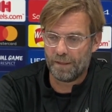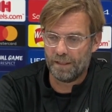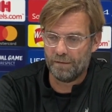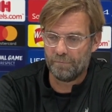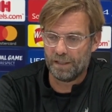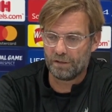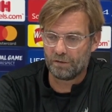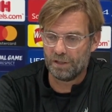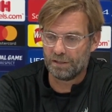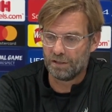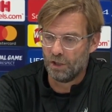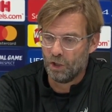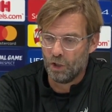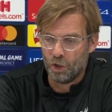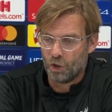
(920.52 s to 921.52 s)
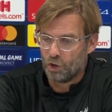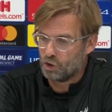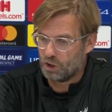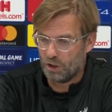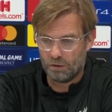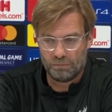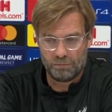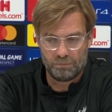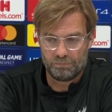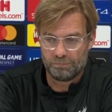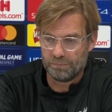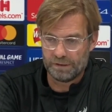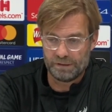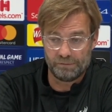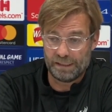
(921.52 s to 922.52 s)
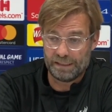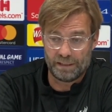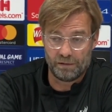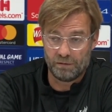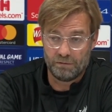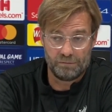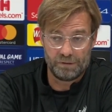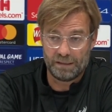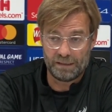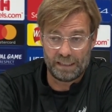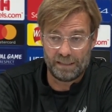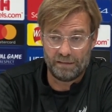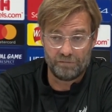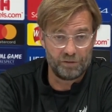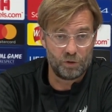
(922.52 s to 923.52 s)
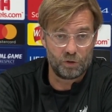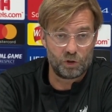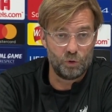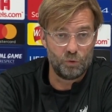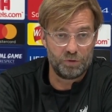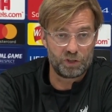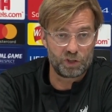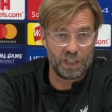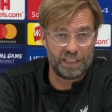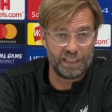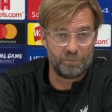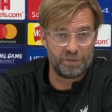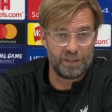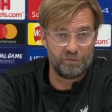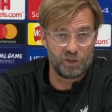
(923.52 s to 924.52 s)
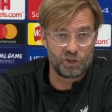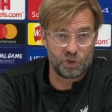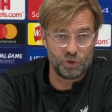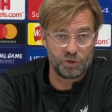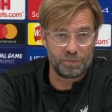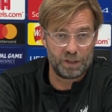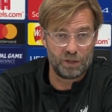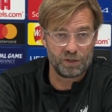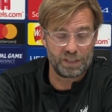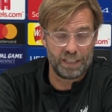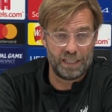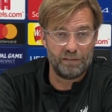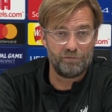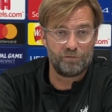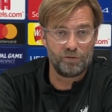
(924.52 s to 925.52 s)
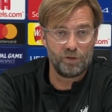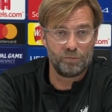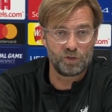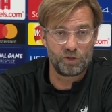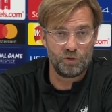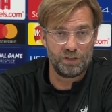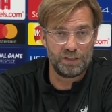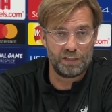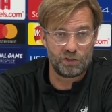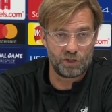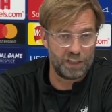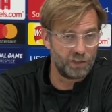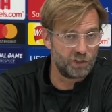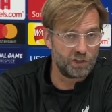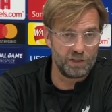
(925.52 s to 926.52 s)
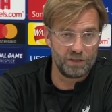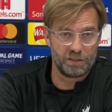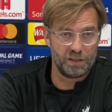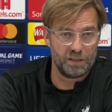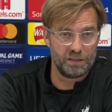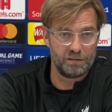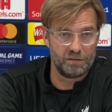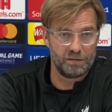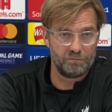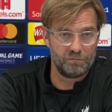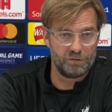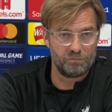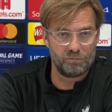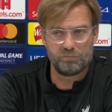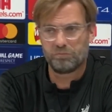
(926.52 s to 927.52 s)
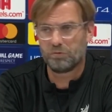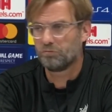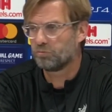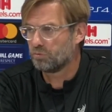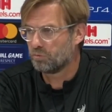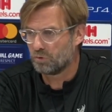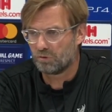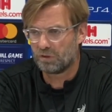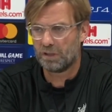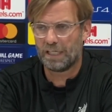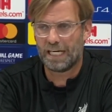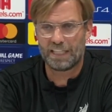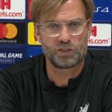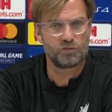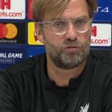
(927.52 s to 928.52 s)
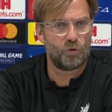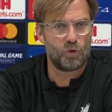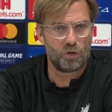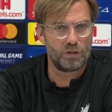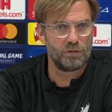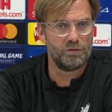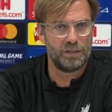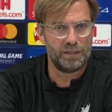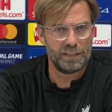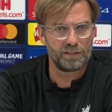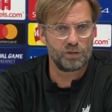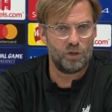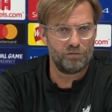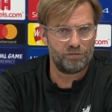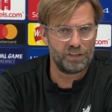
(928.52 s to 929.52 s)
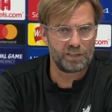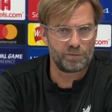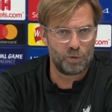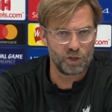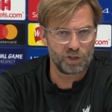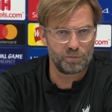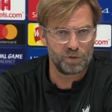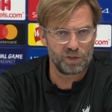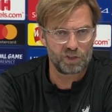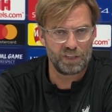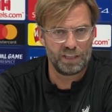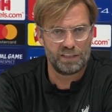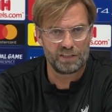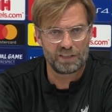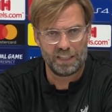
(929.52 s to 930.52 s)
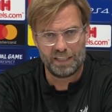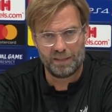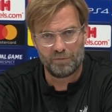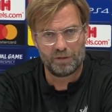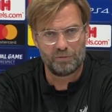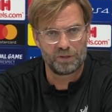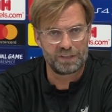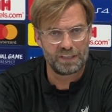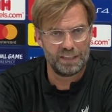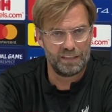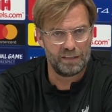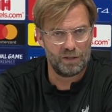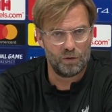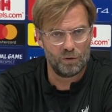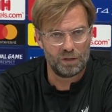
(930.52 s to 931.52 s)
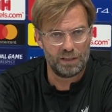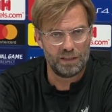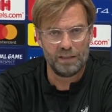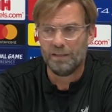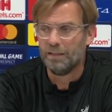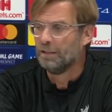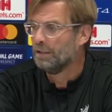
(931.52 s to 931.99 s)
in Belgrade. So and I know I have no clue which lineup they will choose because I have the opportunity to change the the, the, the last four as often as possible, stay the same. I would say goalie,